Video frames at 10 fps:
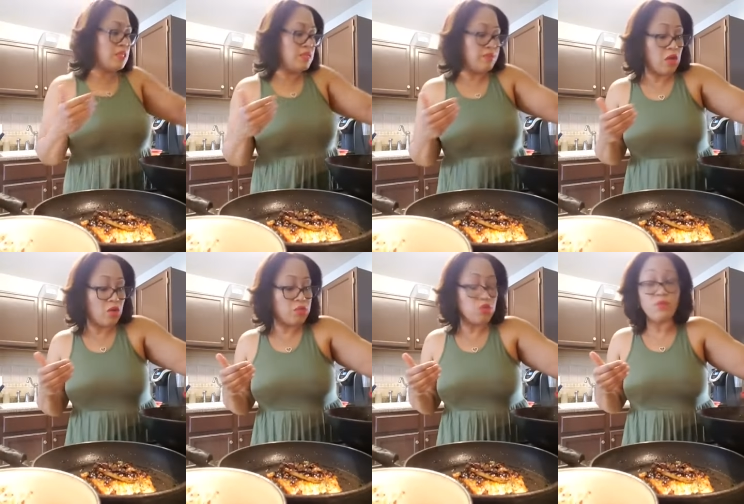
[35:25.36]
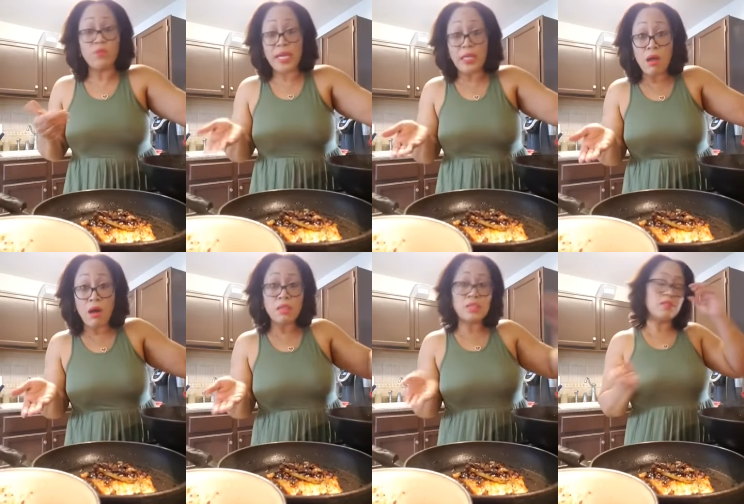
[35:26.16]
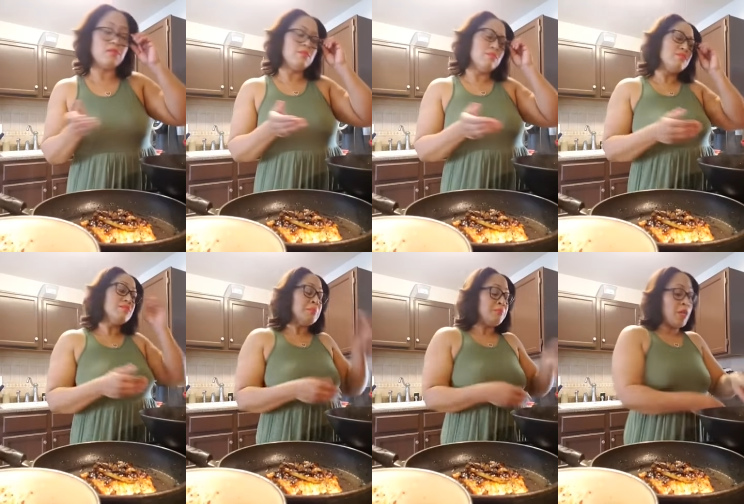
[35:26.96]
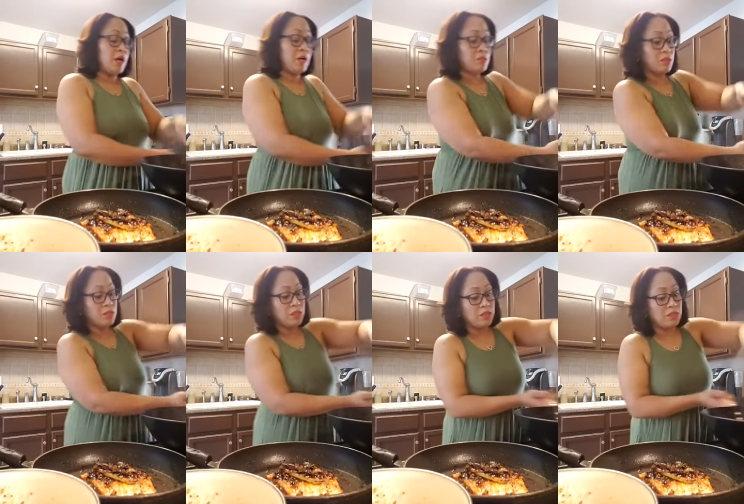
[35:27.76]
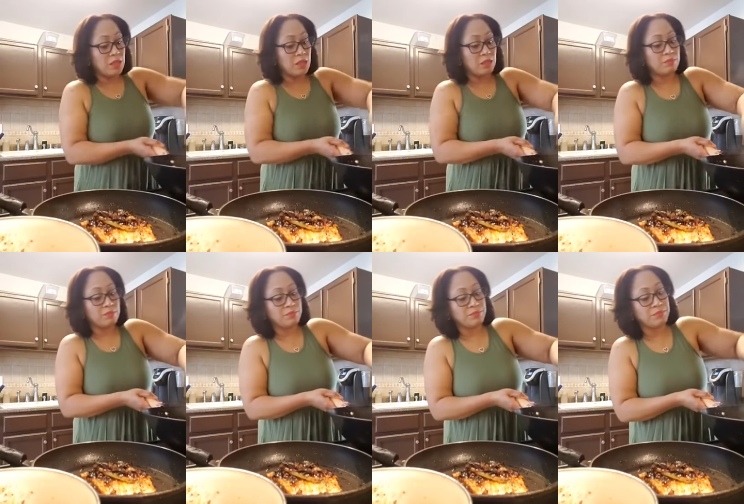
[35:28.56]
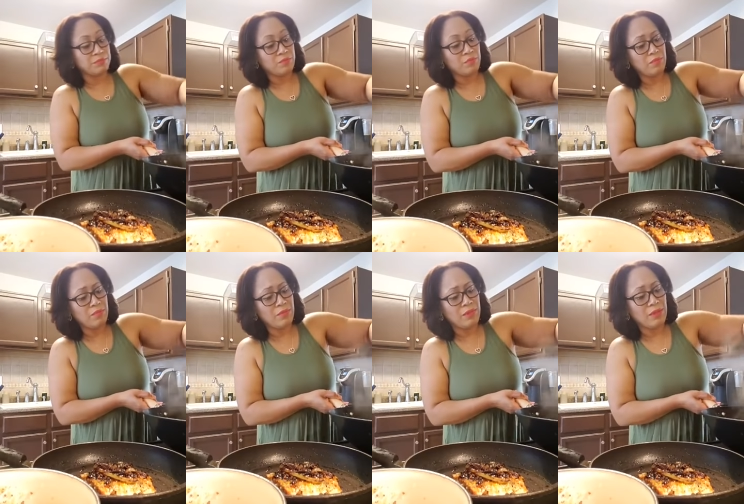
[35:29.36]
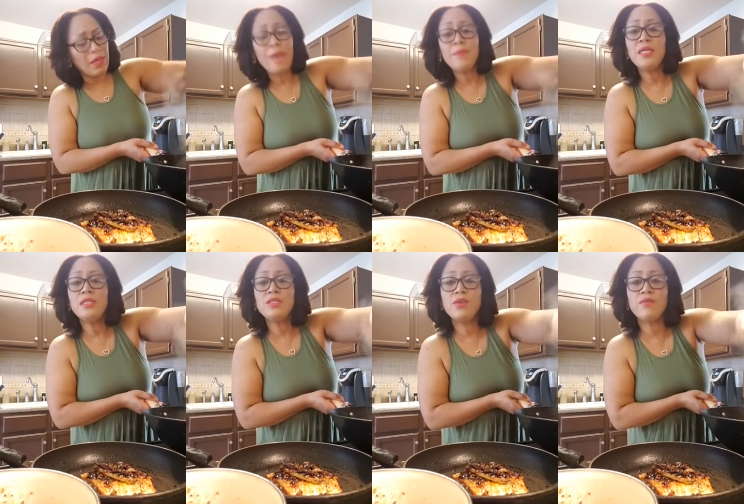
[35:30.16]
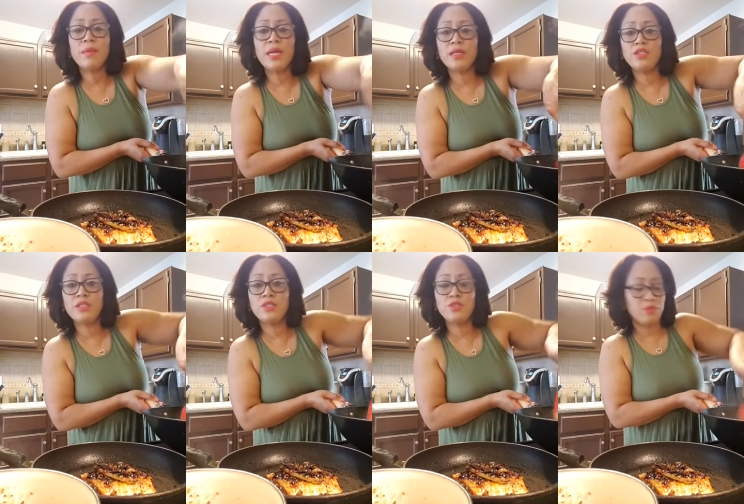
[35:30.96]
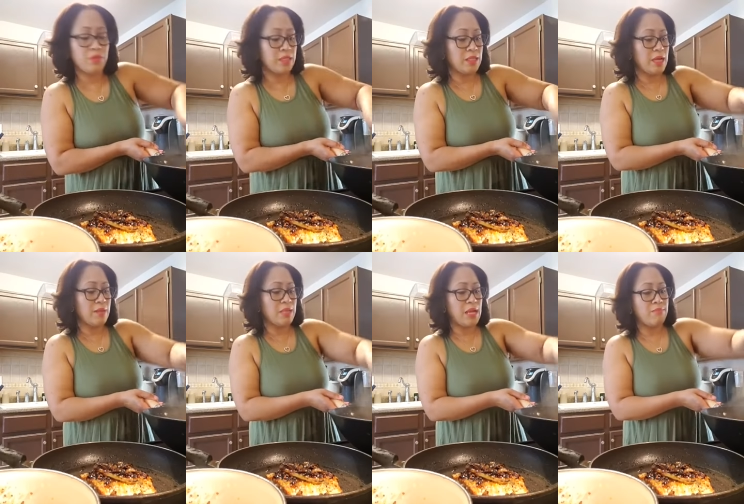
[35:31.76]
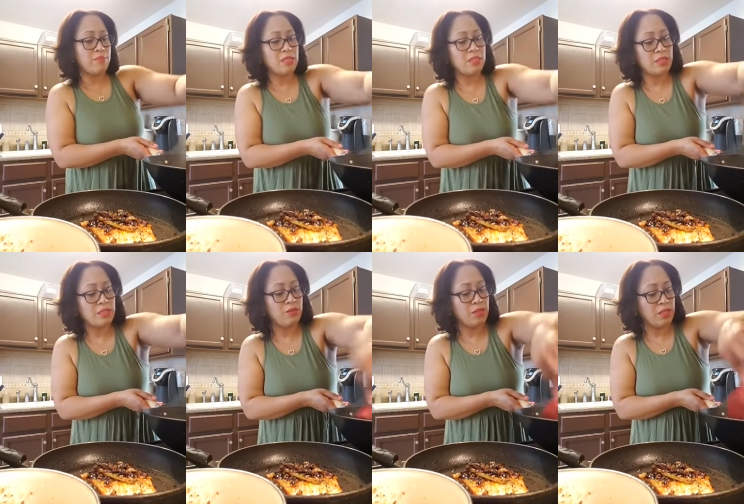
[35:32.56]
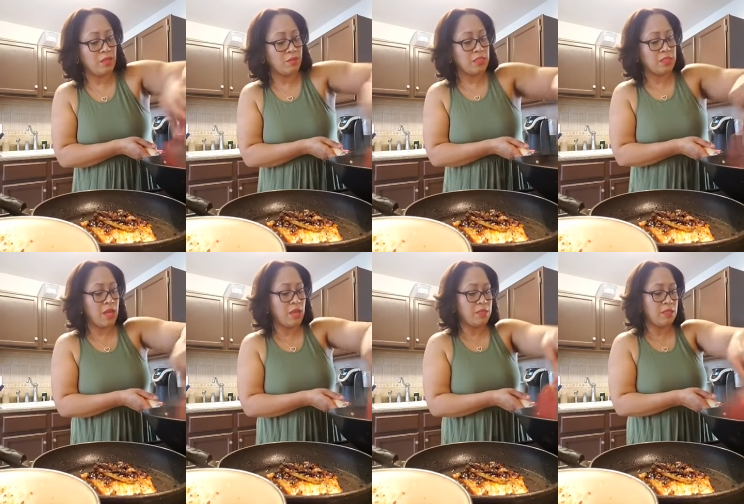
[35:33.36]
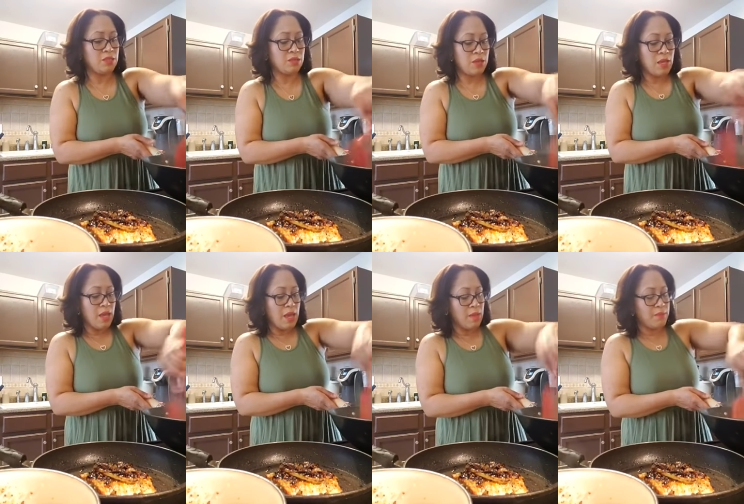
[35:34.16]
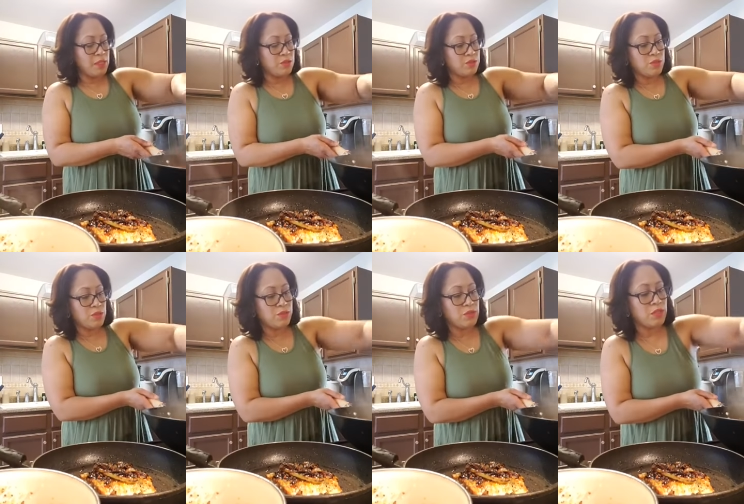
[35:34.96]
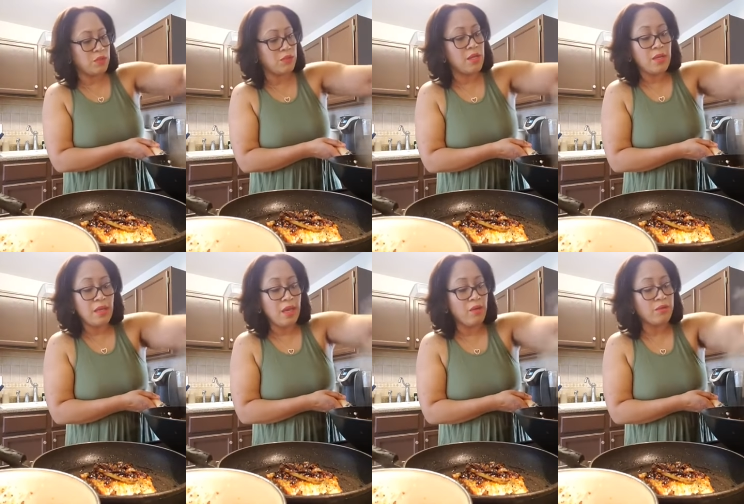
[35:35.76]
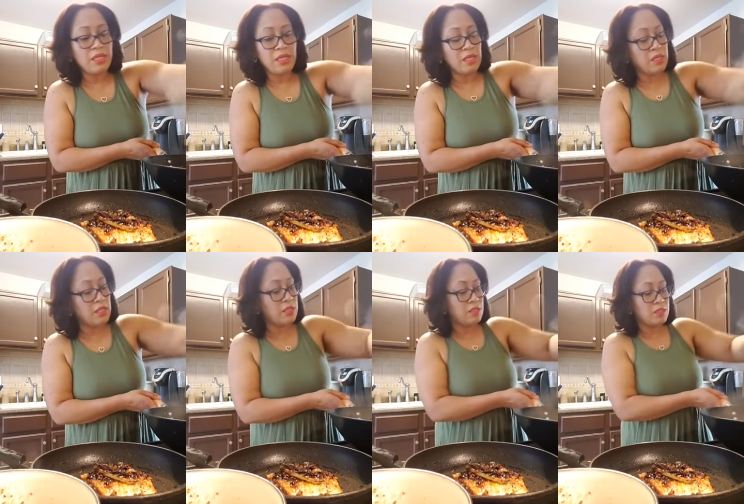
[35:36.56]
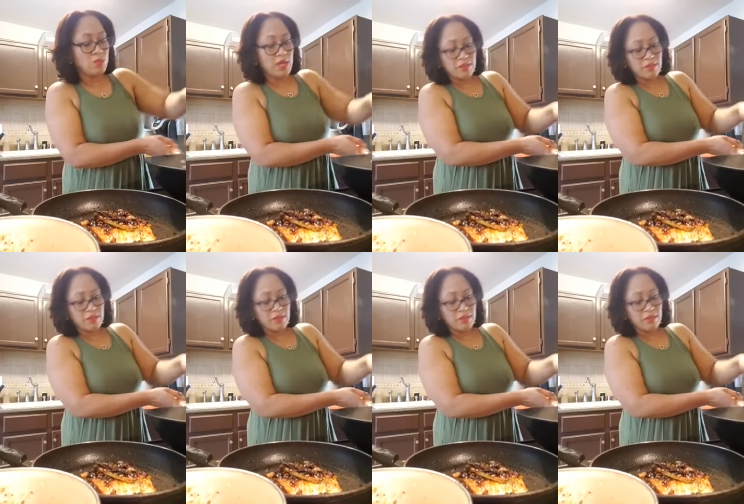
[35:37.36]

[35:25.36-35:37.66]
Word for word: It even helps you with weight loss. Um, so it's a good thing. Happy Easter, everybody that just joined that I that I missed and you didn't hear me say Happy Easter. Happy Easter to you. So healthy eating is a way